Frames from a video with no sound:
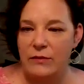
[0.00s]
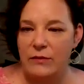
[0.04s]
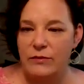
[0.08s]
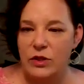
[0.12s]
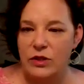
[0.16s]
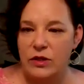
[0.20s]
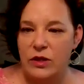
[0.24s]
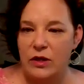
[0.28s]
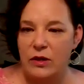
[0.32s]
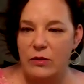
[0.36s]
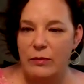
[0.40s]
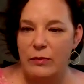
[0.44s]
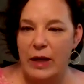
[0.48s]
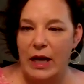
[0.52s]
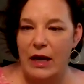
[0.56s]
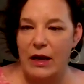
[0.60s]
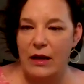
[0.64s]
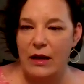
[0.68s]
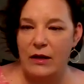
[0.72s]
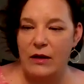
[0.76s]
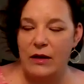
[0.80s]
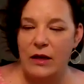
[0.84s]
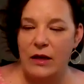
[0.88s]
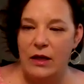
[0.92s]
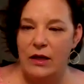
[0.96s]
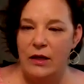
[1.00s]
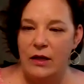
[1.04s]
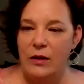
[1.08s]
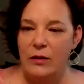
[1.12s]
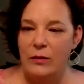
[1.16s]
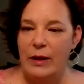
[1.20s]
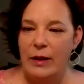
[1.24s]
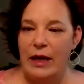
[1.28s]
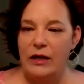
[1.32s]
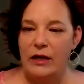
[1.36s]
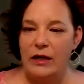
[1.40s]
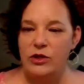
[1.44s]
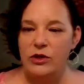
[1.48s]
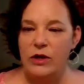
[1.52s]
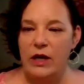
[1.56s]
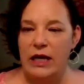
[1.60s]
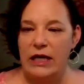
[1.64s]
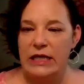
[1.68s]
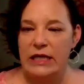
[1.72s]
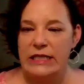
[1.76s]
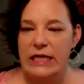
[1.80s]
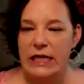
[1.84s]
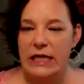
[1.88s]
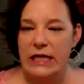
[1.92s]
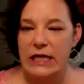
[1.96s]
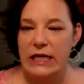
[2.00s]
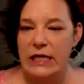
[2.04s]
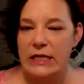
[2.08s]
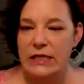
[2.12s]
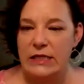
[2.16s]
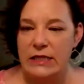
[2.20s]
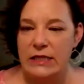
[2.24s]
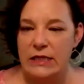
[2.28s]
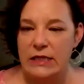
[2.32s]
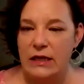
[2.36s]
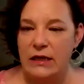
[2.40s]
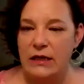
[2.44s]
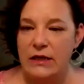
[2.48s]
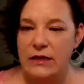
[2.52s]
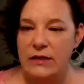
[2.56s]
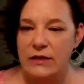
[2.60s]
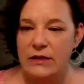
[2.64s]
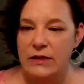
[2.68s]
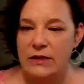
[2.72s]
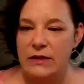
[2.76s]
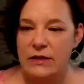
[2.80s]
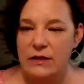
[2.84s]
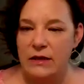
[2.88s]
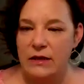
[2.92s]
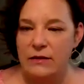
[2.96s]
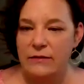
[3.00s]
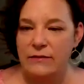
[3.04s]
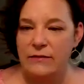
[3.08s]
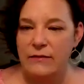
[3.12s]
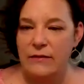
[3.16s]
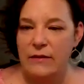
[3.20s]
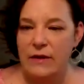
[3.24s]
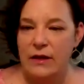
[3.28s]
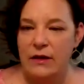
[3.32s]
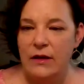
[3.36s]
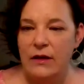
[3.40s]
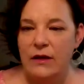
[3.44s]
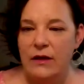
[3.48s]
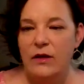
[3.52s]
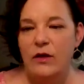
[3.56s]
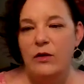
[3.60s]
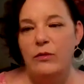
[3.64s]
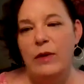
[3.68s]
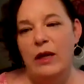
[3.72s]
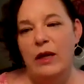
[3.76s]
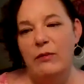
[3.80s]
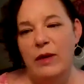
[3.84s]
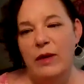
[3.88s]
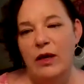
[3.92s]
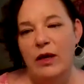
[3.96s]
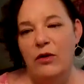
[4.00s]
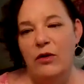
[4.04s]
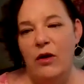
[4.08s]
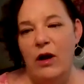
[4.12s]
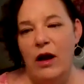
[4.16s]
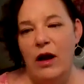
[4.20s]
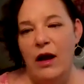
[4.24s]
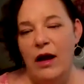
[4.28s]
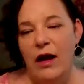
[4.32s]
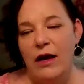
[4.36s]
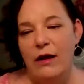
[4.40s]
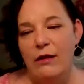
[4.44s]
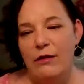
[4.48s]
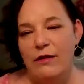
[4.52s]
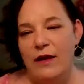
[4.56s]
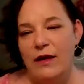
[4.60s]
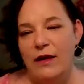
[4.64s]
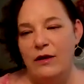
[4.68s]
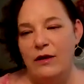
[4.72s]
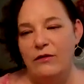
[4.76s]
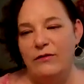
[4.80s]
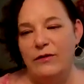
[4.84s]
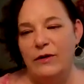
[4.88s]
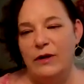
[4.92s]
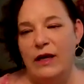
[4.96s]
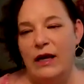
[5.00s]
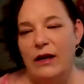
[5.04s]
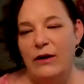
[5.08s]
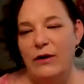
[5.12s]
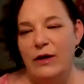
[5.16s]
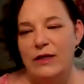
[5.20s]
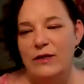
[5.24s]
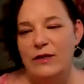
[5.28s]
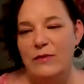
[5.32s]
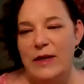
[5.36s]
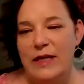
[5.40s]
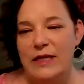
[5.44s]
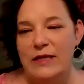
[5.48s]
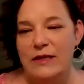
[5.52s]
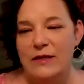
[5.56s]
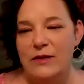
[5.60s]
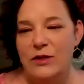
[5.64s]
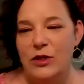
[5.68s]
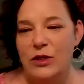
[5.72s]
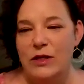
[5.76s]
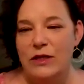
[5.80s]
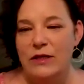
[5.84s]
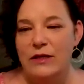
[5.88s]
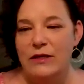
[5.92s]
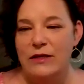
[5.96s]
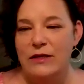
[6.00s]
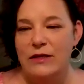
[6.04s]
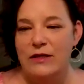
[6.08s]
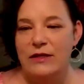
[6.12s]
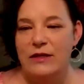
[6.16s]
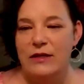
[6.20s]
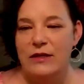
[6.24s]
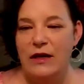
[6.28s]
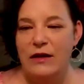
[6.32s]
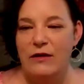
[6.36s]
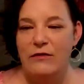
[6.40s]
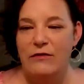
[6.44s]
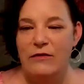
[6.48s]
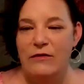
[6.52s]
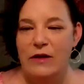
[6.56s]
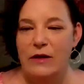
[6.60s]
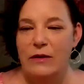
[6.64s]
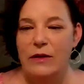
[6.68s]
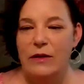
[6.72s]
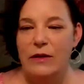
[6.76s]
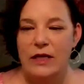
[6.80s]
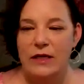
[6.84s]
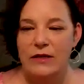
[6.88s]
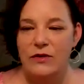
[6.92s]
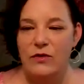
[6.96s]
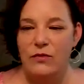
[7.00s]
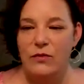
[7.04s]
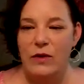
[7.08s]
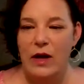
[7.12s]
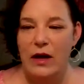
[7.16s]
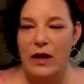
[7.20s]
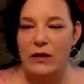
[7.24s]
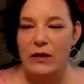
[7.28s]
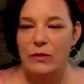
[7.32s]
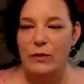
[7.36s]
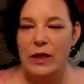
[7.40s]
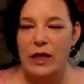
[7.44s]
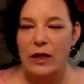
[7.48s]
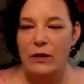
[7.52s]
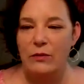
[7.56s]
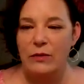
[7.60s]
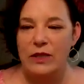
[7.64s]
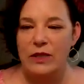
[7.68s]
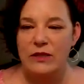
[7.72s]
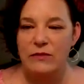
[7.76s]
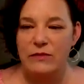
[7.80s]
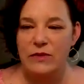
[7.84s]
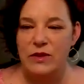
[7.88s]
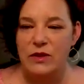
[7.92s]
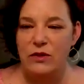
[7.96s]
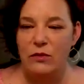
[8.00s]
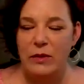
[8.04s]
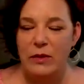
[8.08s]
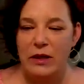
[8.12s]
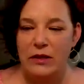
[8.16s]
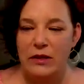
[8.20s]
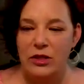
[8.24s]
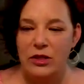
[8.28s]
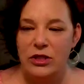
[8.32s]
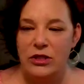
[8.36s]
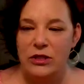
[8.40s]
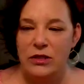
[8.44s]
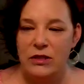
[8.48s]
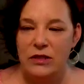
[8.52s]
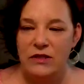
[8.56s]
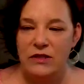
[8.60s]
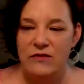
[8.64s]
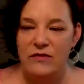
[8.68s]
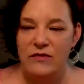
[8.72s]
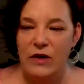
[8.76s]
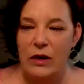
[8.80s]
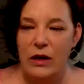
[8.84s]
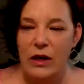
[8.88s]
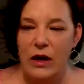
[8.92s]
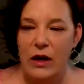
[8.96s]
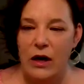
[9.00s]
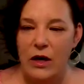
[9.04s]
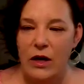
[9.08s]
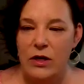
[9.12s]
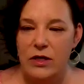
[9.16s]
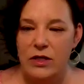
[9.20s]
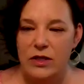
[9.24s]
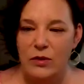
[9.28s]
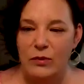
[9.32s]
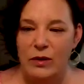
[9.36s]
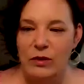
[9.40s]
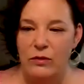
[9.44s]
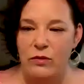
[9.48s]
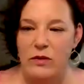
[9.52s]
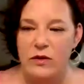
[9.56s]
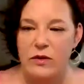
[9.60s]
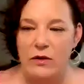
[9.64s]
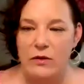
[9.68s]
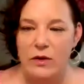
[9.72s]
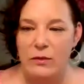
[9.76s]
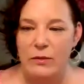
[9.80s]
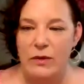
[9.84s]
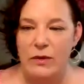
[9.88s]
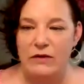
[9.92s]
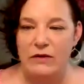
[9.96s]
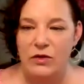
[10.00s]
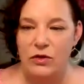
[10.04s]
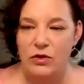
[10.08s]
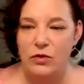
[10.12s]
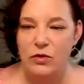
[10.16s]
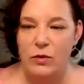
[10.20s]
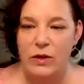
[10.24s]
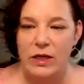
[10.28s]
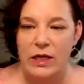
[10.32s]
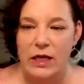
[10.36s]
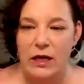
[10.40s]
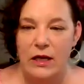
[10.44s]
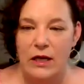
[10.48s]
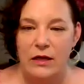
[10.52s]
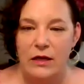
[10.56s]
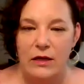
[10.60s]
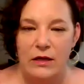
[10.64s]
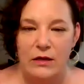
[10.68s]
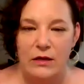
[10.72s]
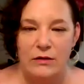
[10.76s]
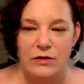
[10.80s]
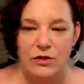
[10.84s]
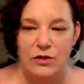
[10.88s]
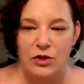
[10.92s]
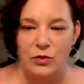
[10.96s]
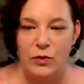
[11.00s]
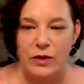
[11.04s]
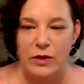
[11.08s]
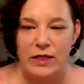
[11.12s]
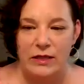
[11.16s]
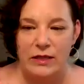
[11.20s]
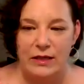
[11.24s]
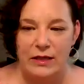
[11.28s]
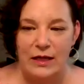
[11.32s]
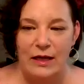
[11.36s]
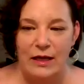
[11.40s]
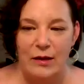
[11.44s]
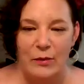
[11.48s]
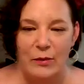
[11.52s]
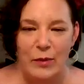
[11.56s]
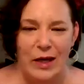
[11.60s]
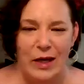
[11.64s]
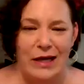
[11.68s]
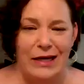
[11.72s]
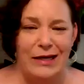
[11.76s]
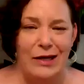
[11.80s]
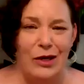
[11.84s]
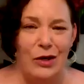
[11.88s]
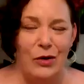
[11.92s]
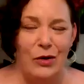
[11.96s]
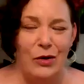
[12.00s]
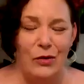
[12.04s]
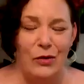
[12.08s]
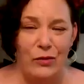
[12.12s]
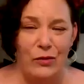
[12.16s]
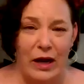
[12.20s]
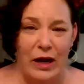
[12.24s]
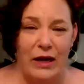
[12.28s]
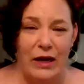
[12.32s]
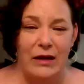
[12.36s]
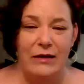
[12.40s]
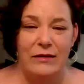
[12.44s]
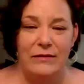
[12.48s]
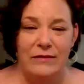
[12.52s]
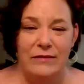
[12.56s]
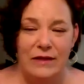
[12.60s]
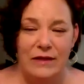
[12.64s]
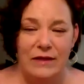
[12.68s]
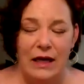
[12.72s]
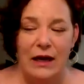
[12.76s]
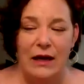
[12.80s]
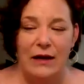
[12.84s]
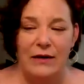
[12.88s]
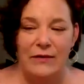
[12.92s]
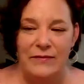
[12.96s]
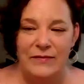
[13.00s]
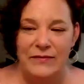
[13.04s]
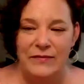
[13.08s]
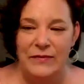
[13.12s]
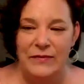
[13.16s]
I'm just going to backtrack. Denny says, you made me cry. Thank you for Carrie's messages. I feel he's around me. I miss him so much. It's very hard to be without him after 28 years joined at the hip. I know, right? Yeah.